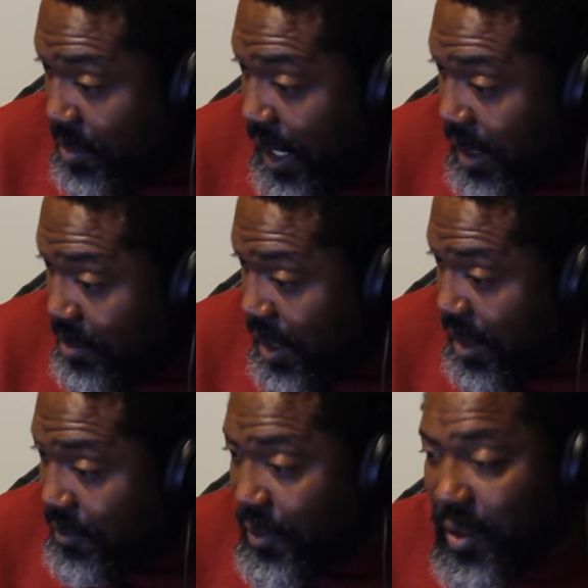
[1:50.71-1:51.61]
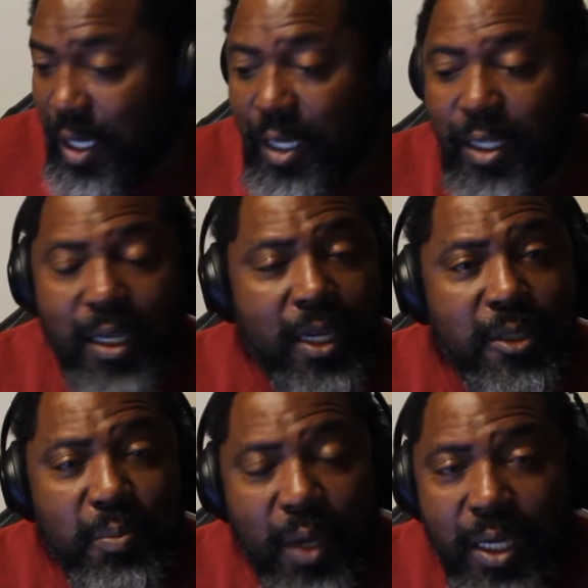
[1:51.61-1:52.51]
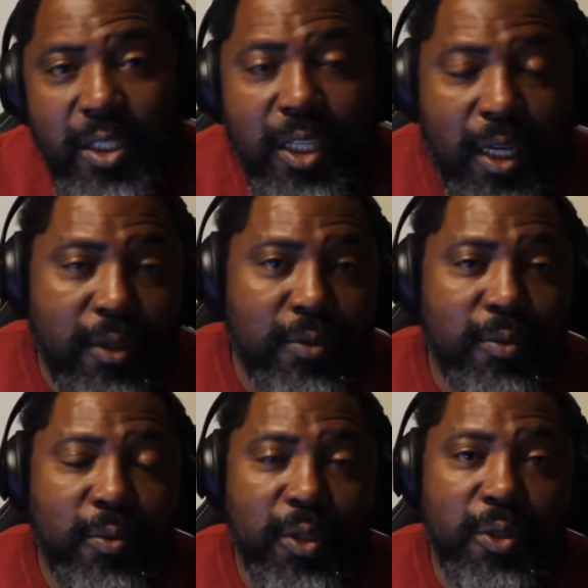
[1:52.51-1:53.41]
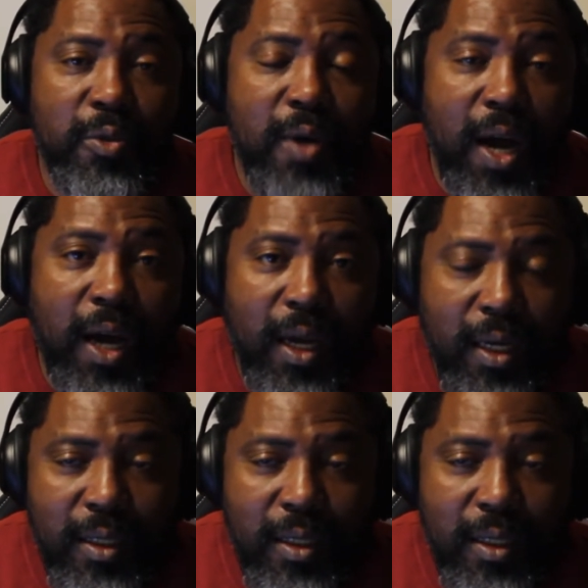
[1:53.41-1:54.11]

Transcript: a black man for thinking that his paycheck was too high.